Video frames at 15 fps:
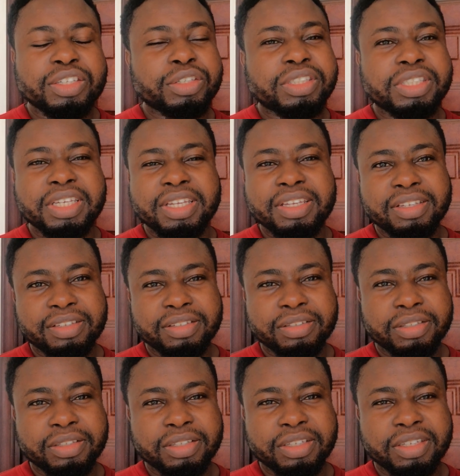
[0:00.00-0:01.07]
You see,
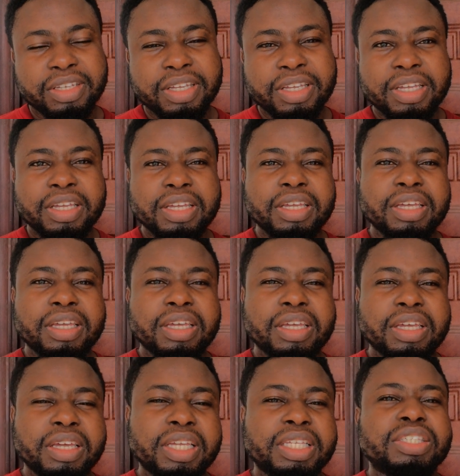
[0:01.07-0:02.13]

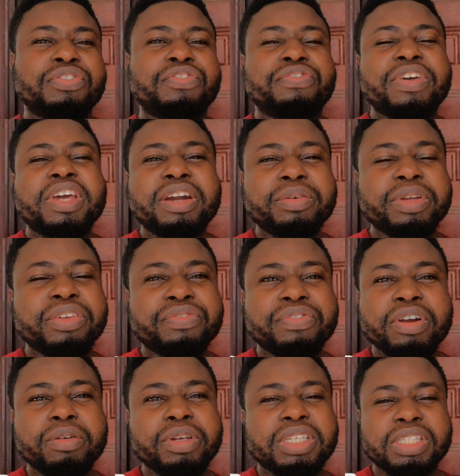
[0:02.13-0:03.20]
it's very,
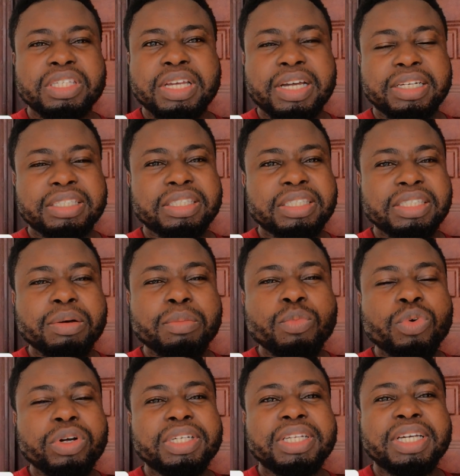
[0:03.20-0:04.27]
very sad.
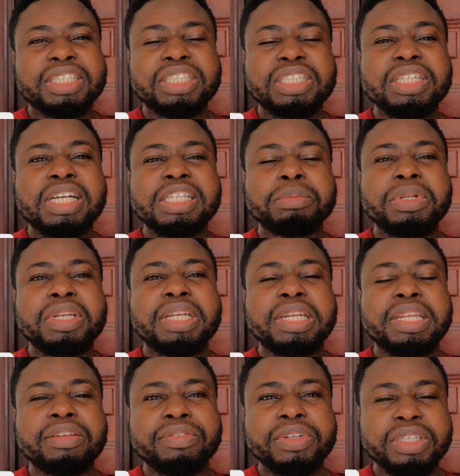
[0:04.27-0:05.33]
Someone that she has
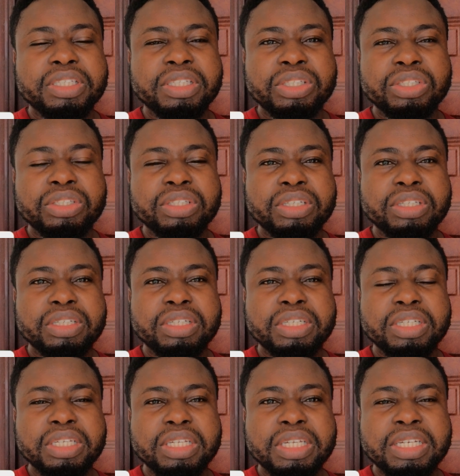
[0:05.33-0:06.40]
been living
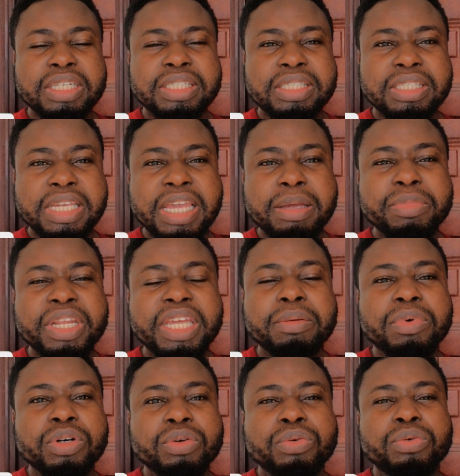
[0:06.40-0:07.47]
in the same
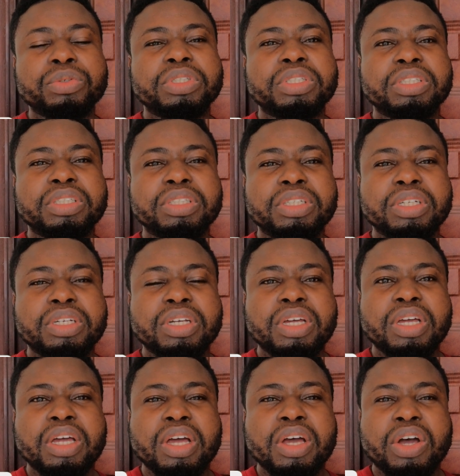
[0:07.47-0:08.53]
neighborhood
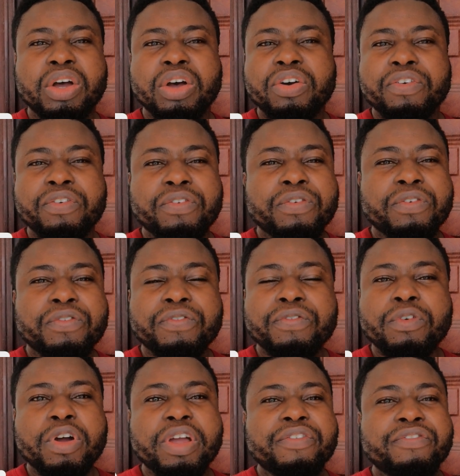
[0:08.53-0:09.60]

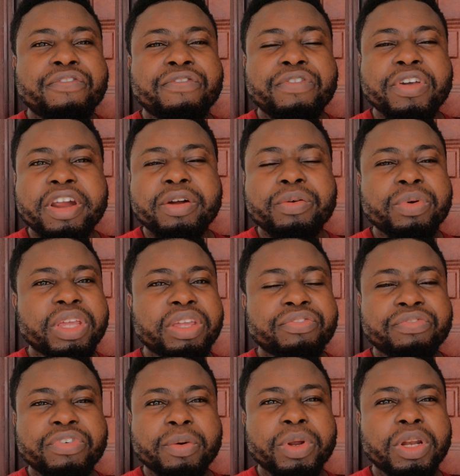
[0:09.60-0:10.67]
for a very,
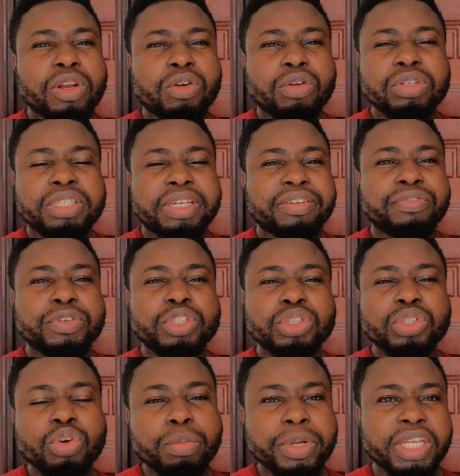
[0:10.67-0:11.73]
very long time, for
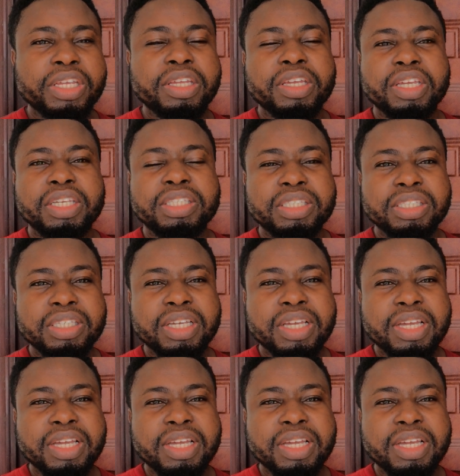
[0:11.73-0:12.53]
so many years,